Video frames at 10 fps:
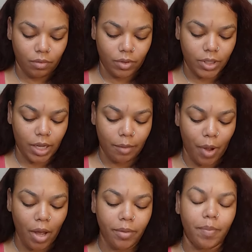what is that,
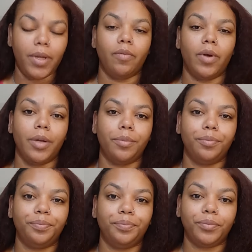bobby pin way.
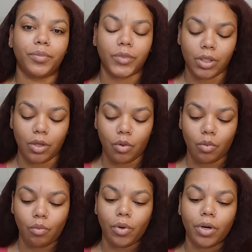So
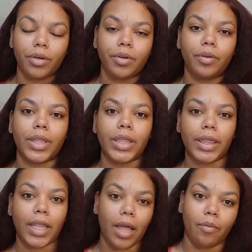we're gonna do it
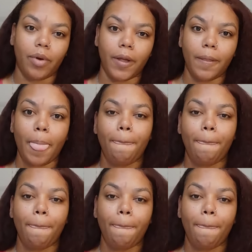that way.